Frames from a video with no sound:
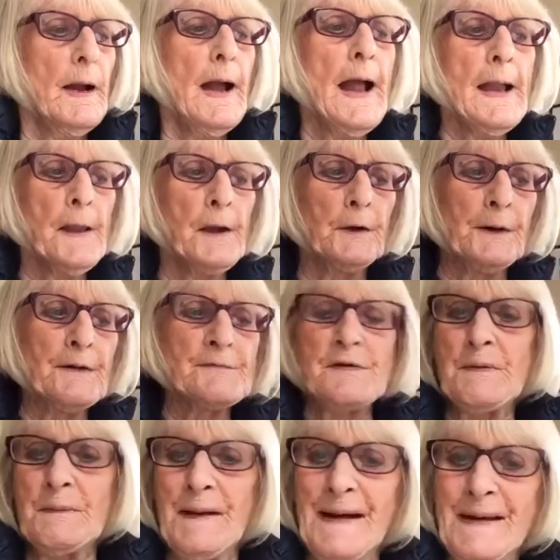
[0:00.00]
Hello
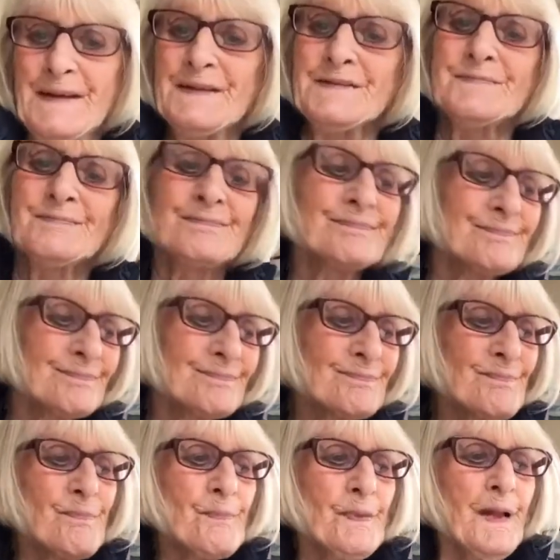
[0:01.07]
everyone.
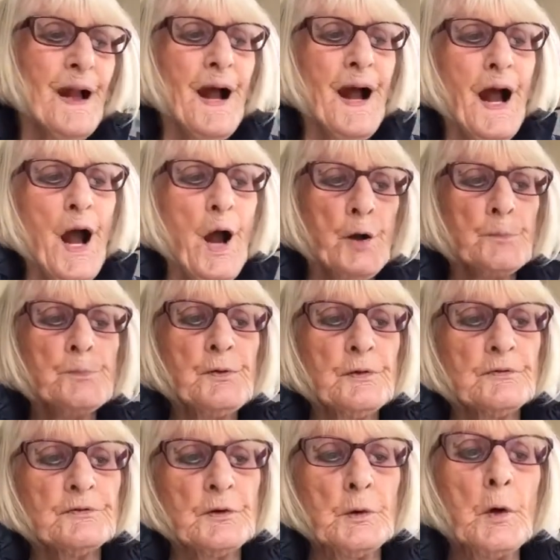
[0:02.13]
Hope
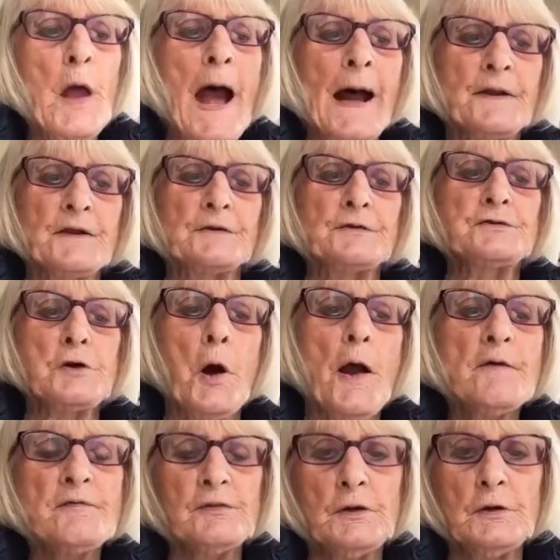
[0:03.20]
you've all had a
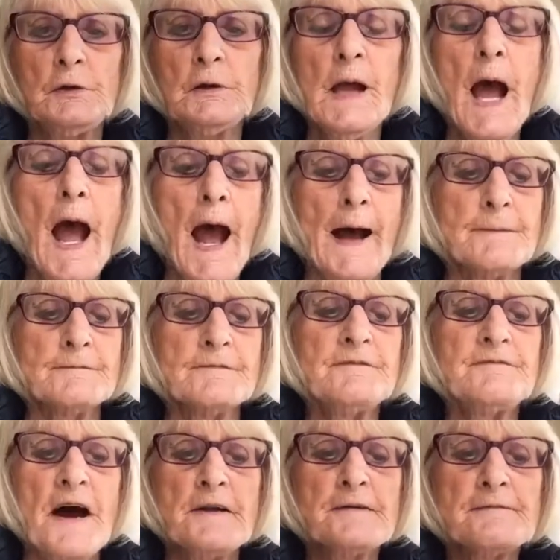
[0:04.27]
joyful and
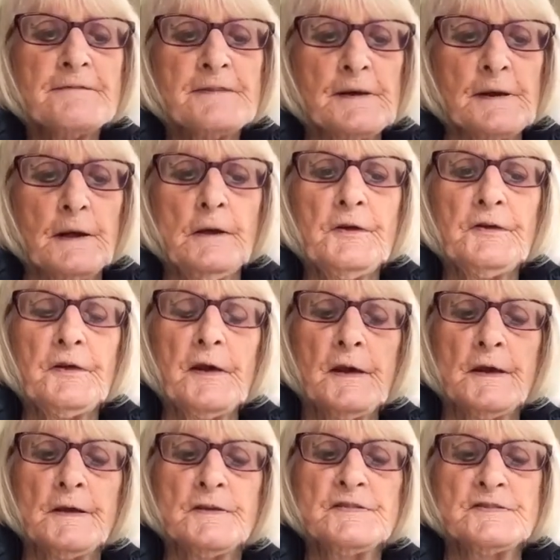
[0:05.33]
fun-filled
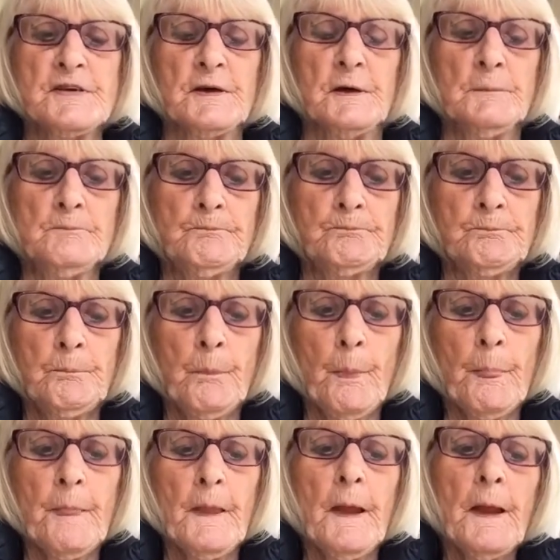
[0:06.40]
Easter.
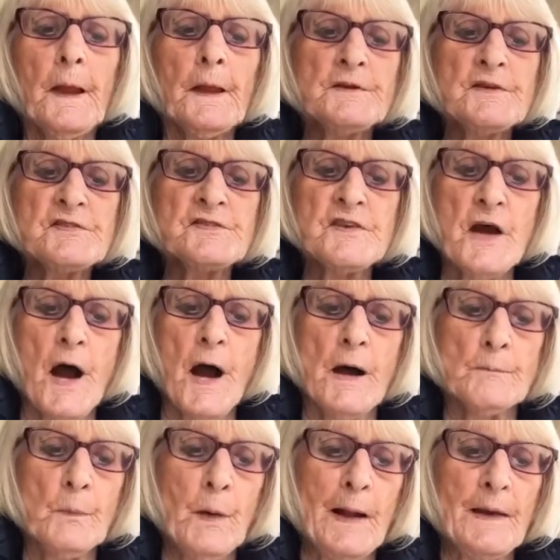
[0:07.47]
In
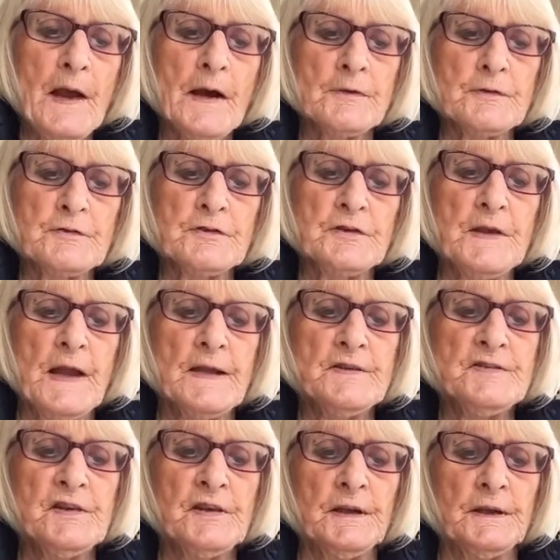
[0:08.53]
Psalm
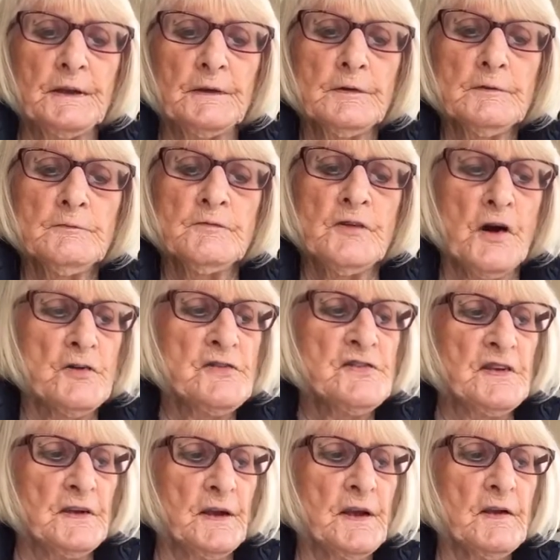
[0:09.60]
118, verse
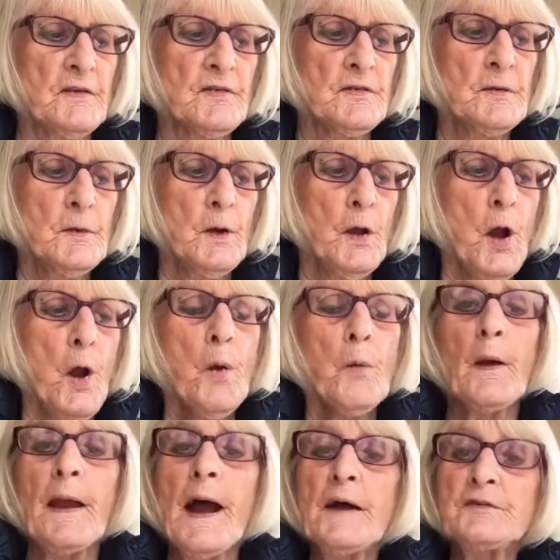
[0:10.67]
6,
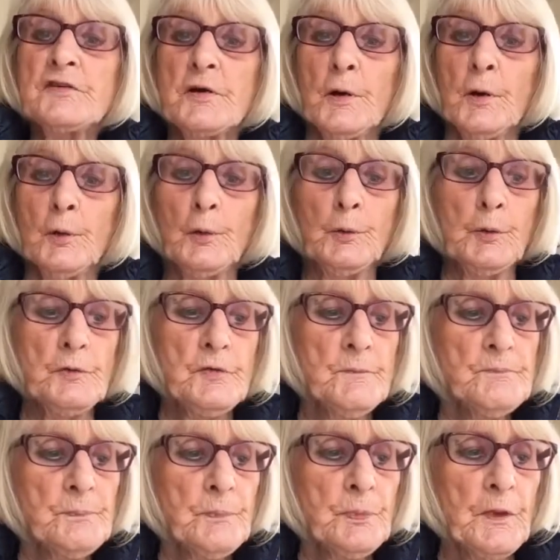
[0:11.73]
we are told
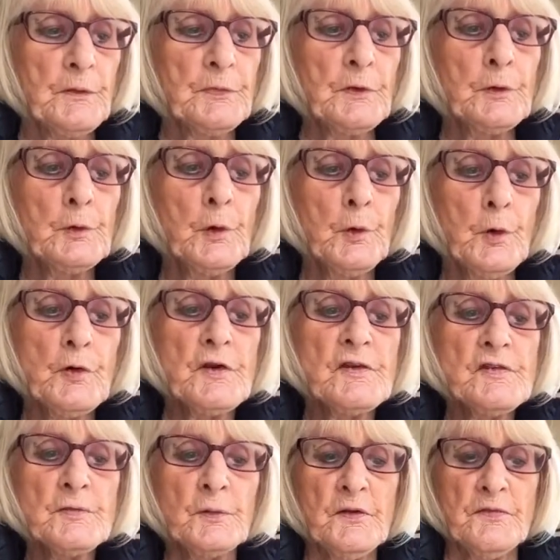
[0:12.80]
that the Lord
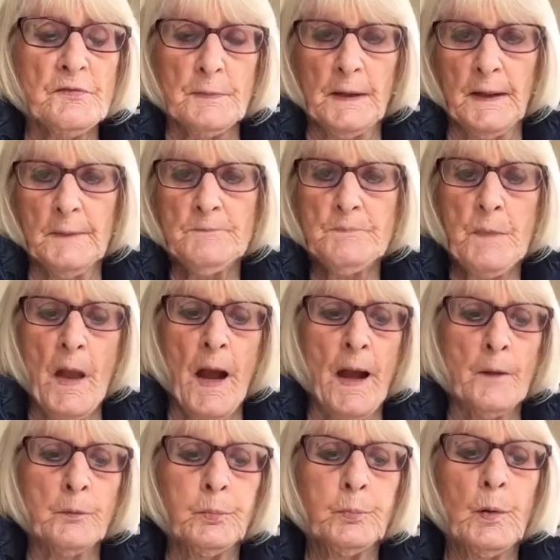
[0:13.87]
is with me,
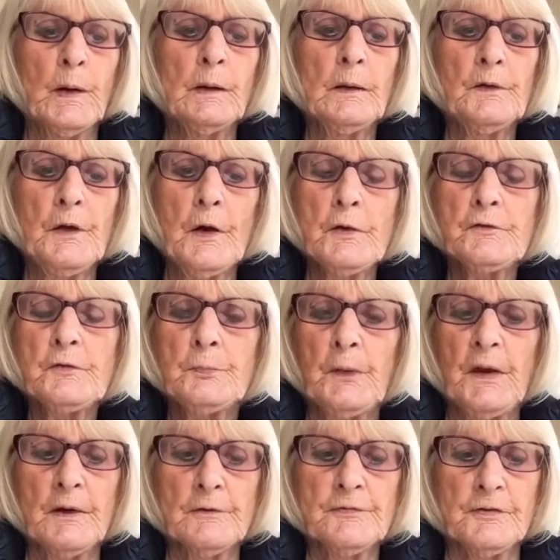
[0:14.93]
I will not
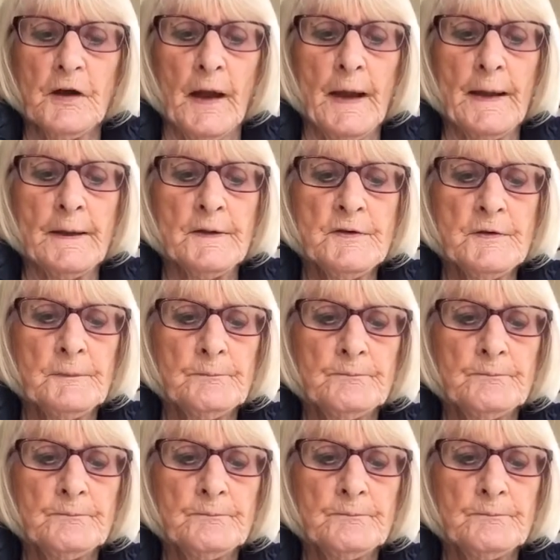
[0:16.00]
be afraid.